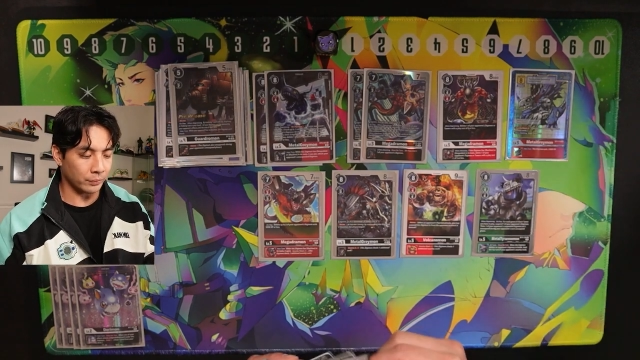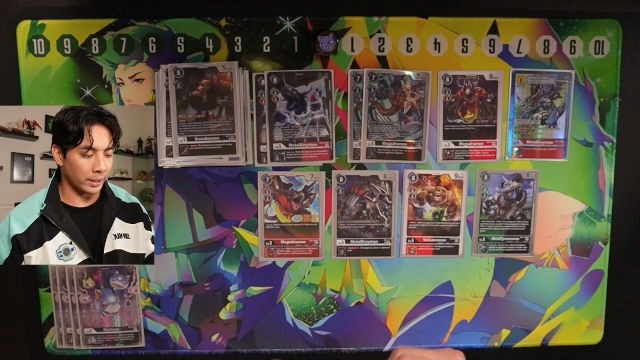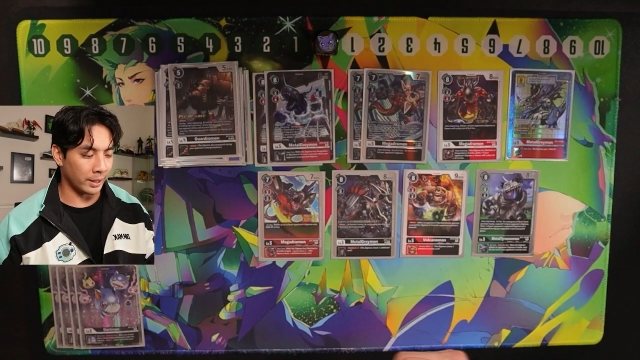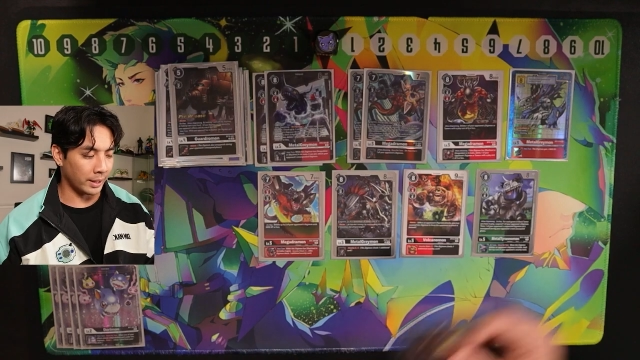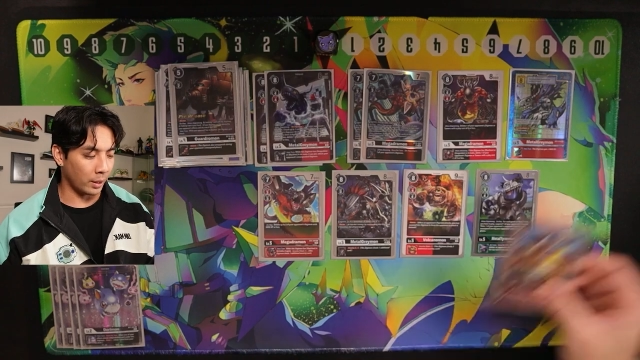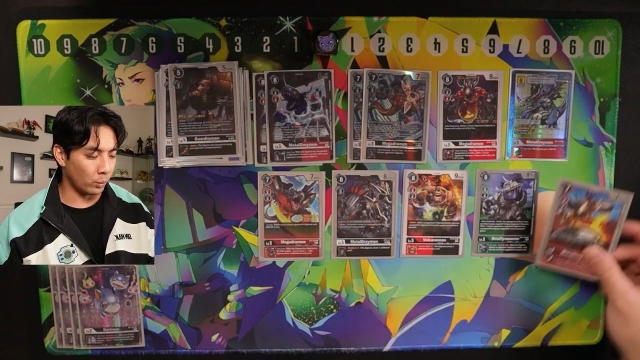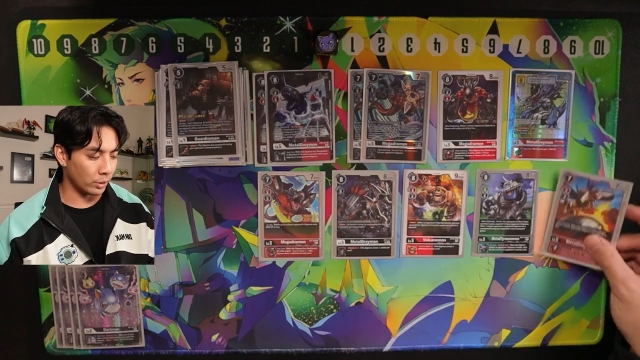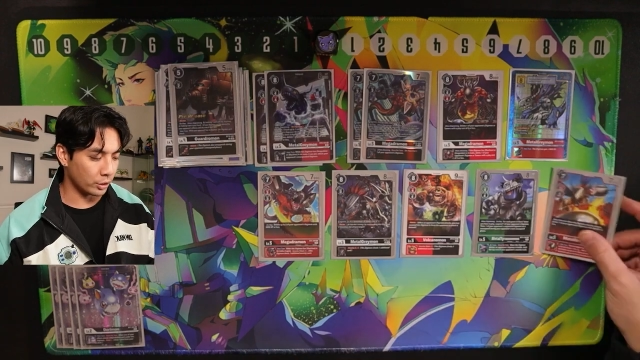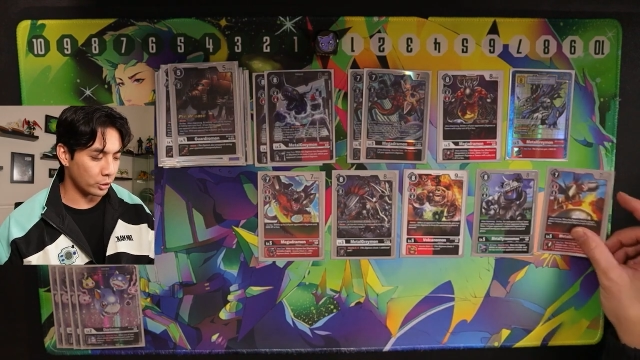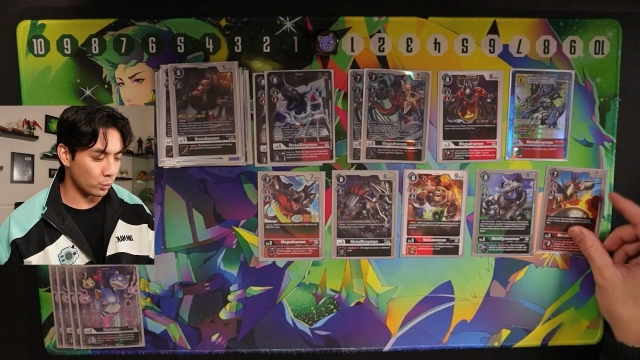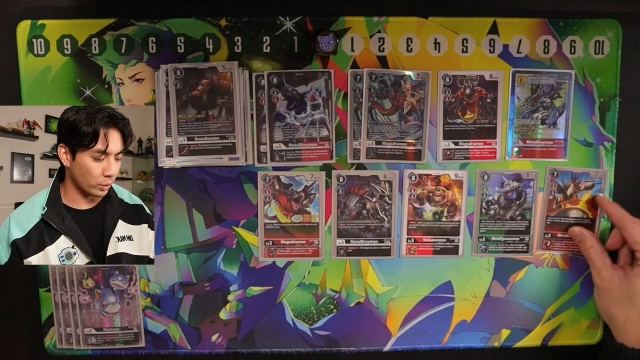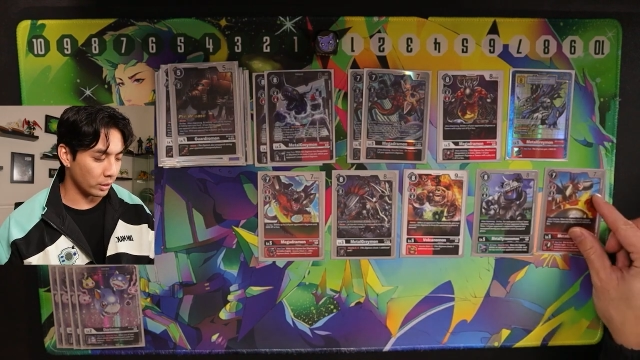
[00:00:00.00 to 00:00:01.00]
And that
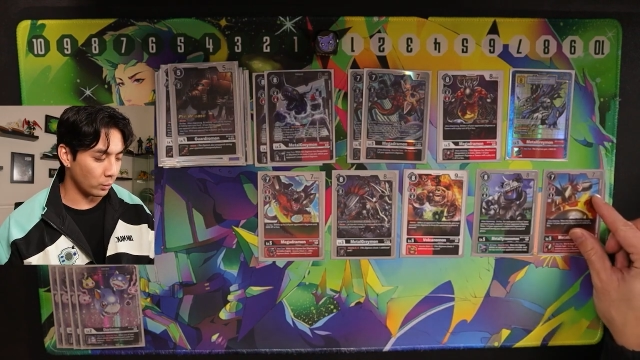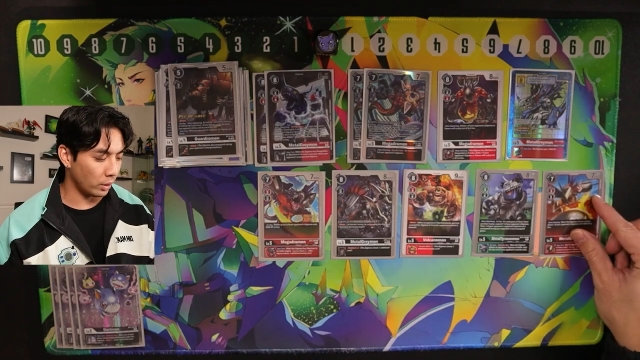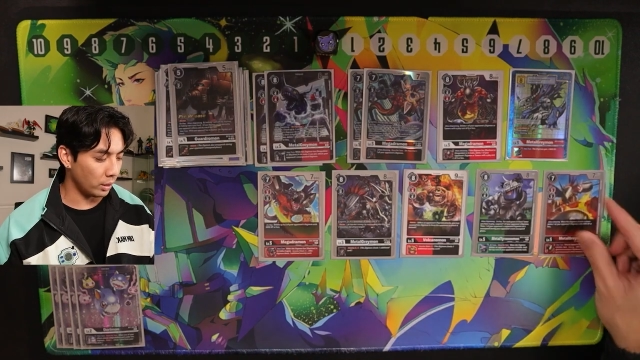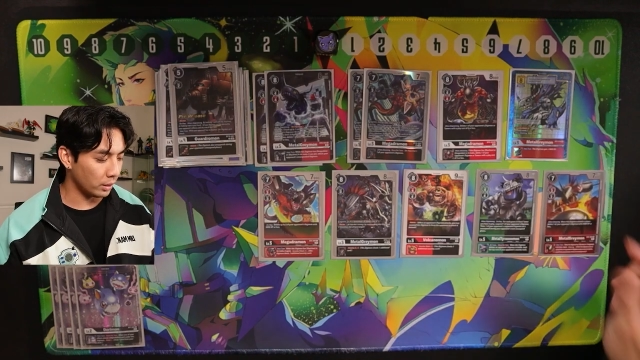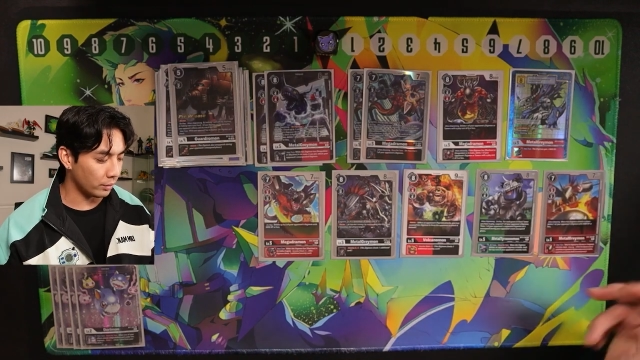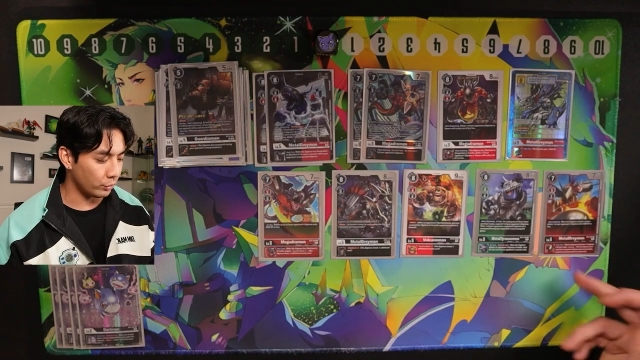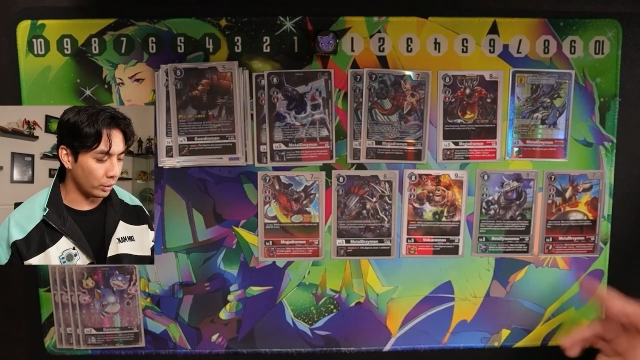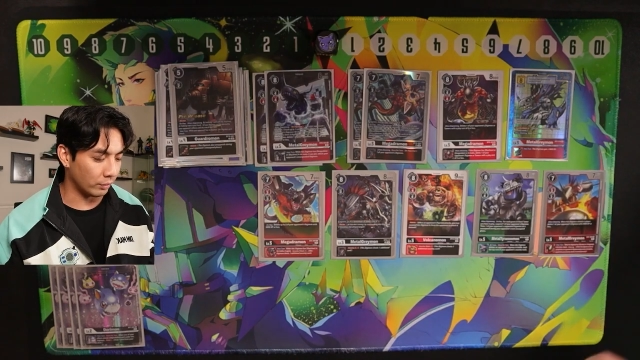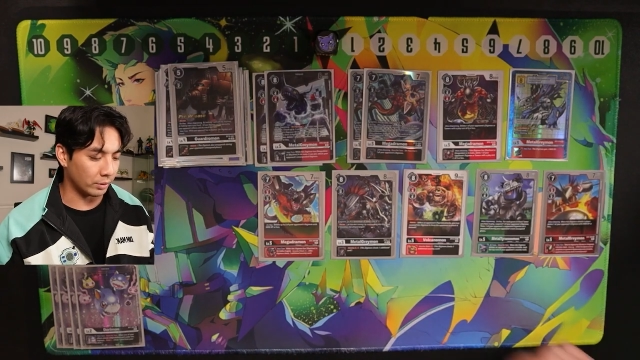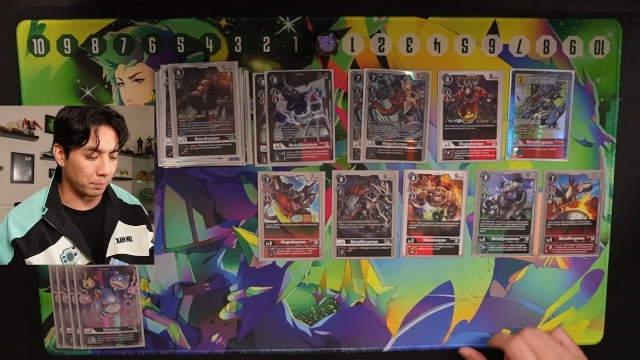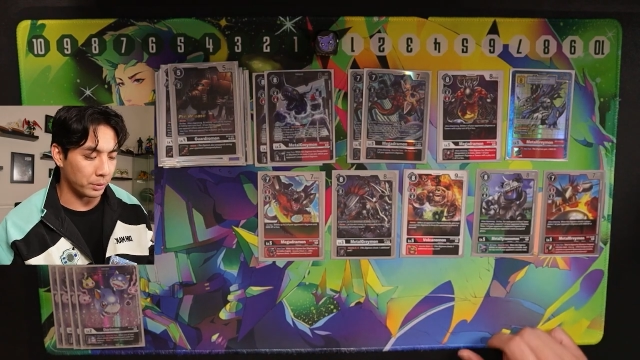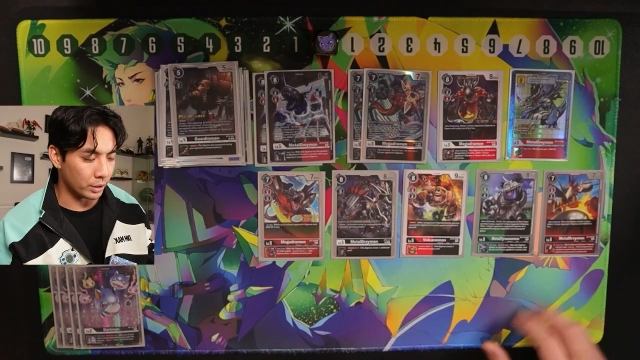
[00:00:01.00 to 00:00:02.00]
works really well if you have
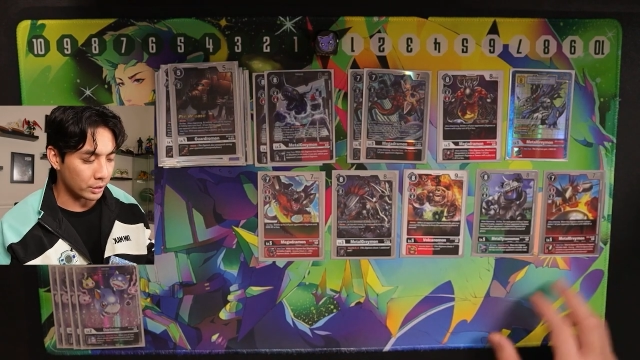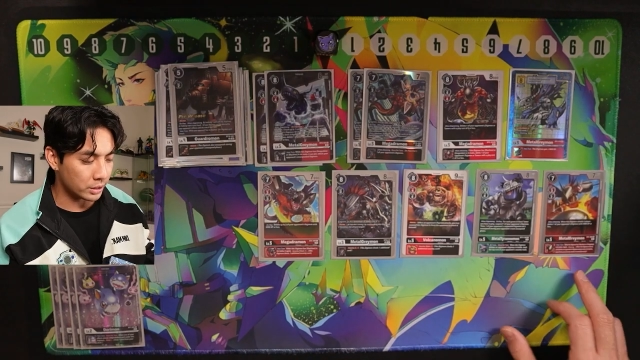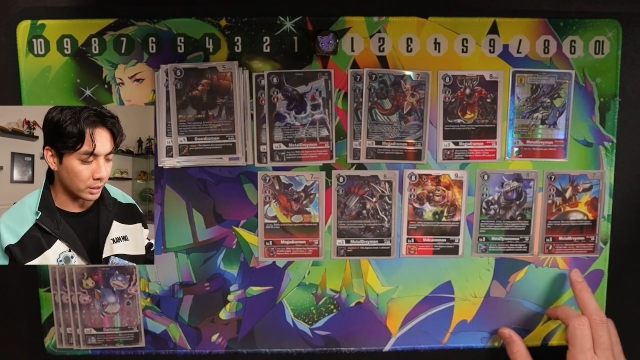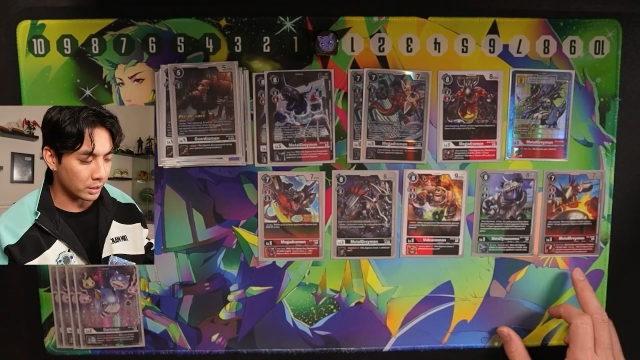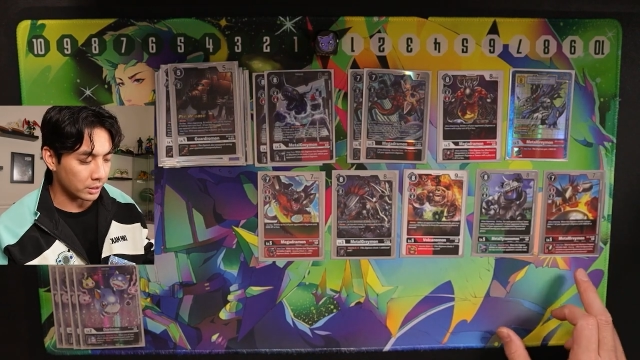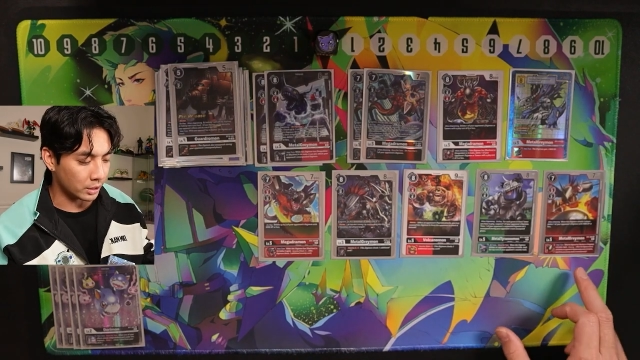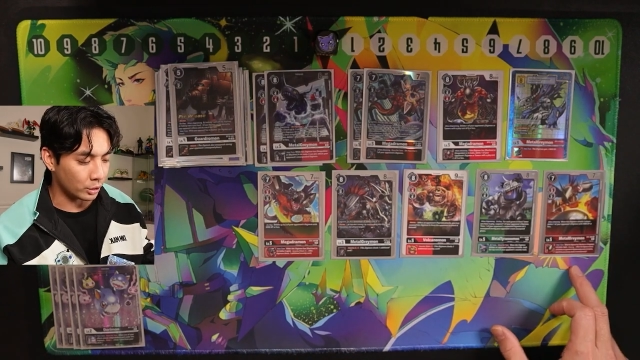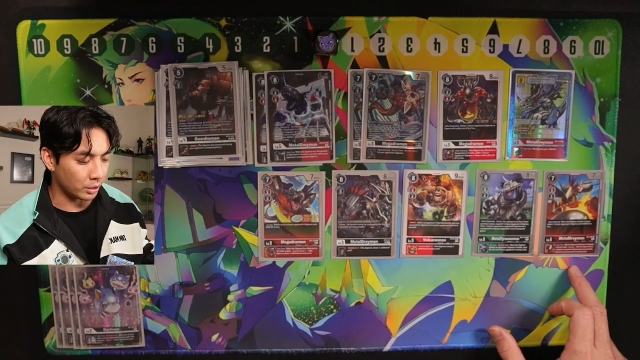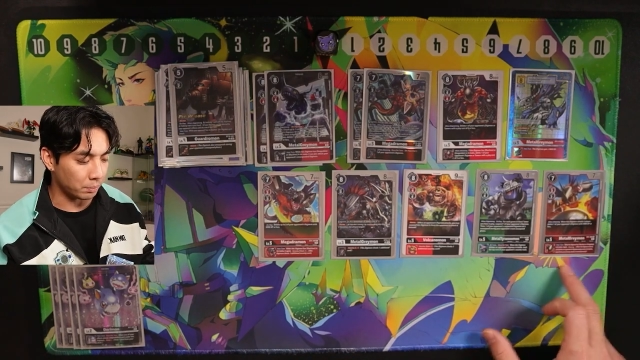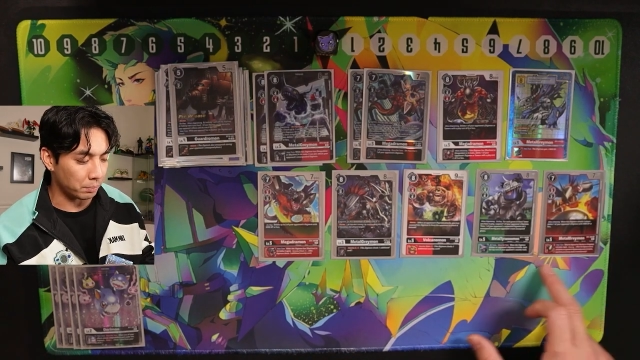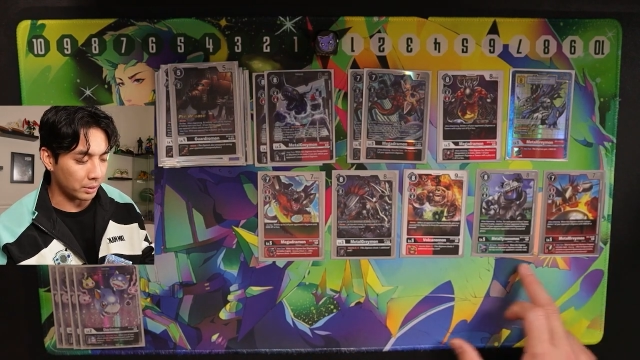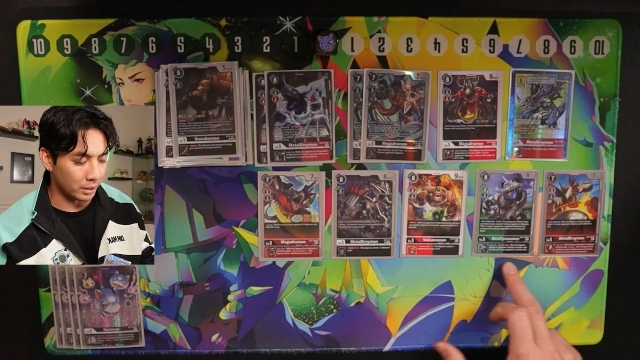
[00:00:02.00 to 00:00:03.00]
the piercing, because then you
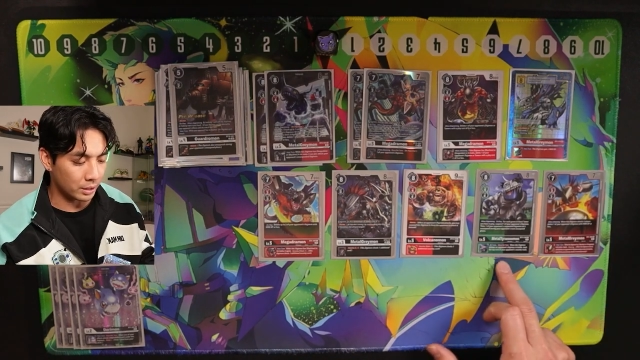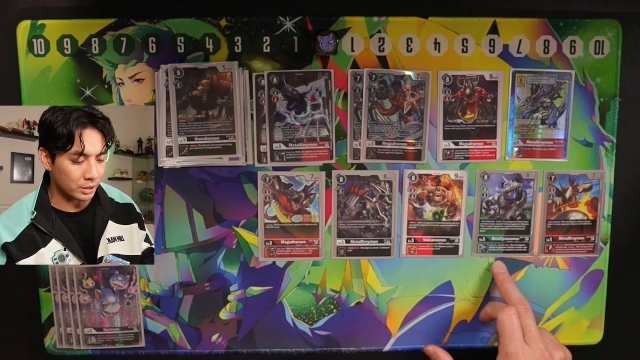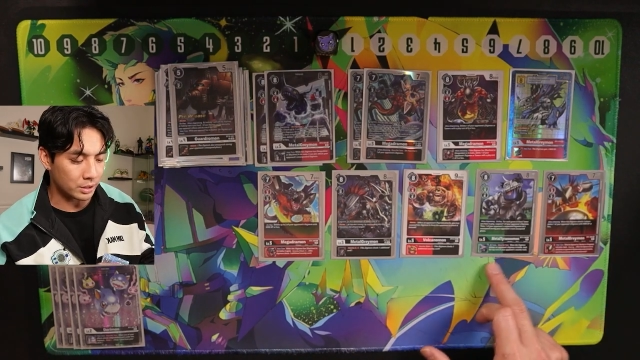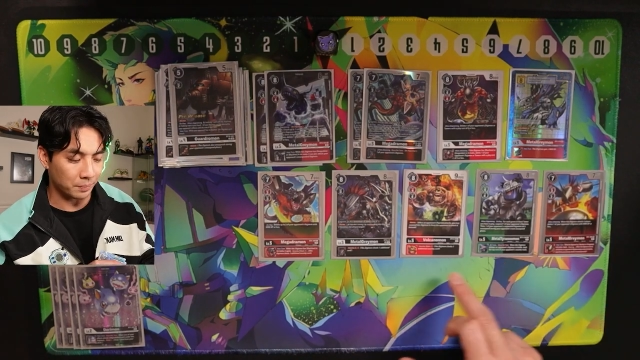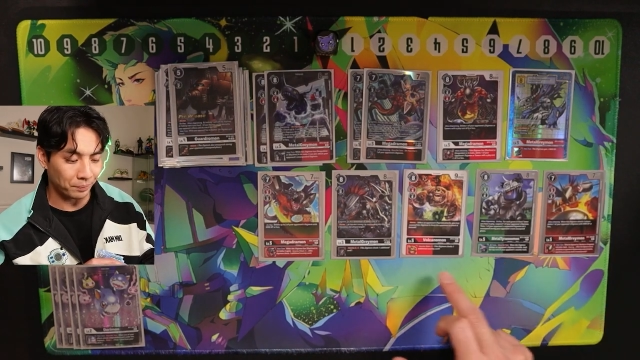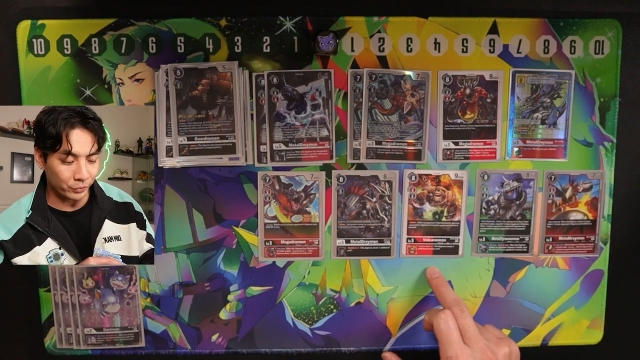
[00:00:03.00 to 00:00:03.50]
can pierce,